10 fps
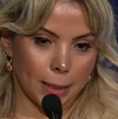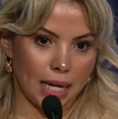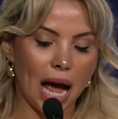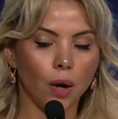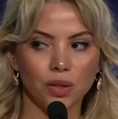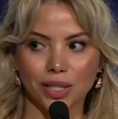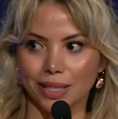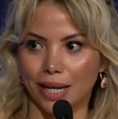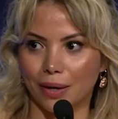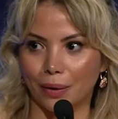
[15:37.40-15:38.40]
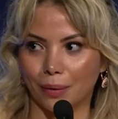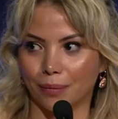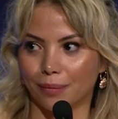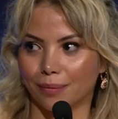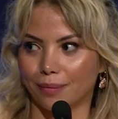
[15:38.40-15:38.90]
Hours later,
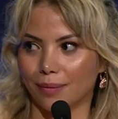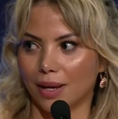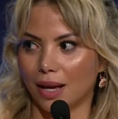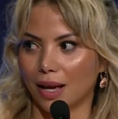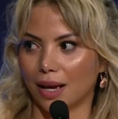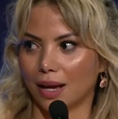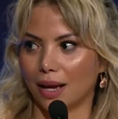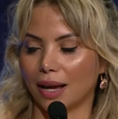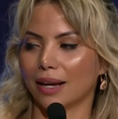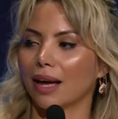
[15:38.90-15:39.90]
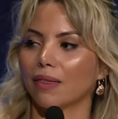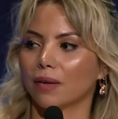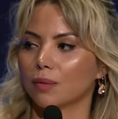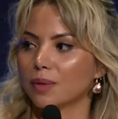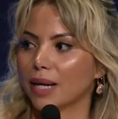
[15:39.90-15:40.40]
I gathered
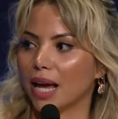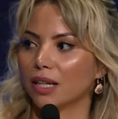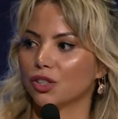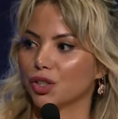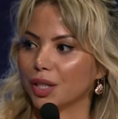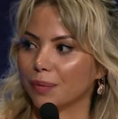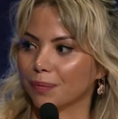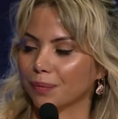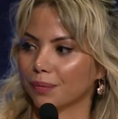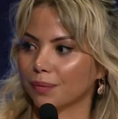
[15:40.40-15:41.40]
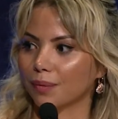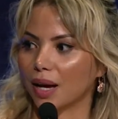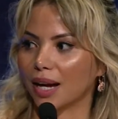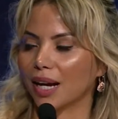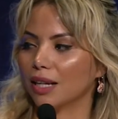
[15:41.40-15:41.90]
up some energy,
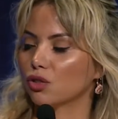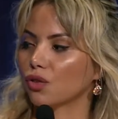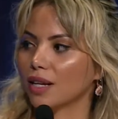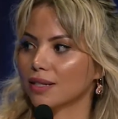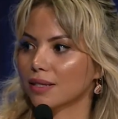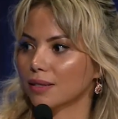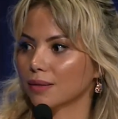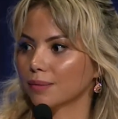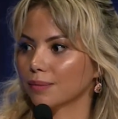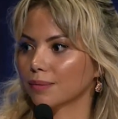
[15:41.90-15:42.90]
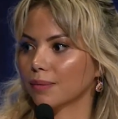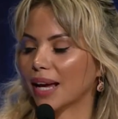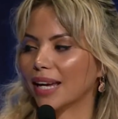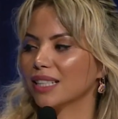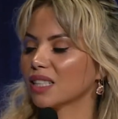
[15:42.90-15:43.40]
I got dressed, I
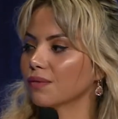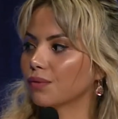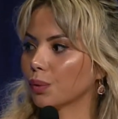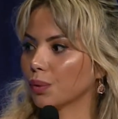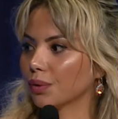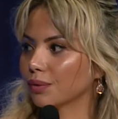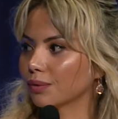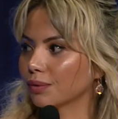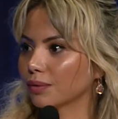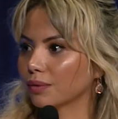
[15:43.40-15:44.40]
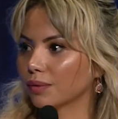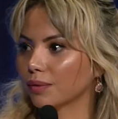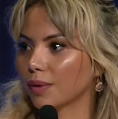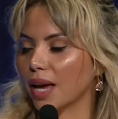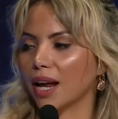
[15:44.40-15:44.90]
ate some food,
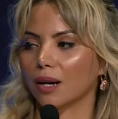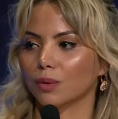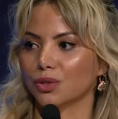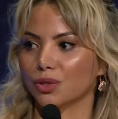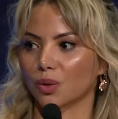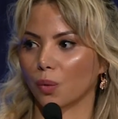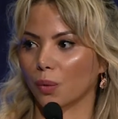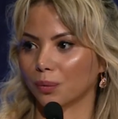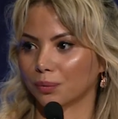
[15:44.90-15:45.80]
and I went to school.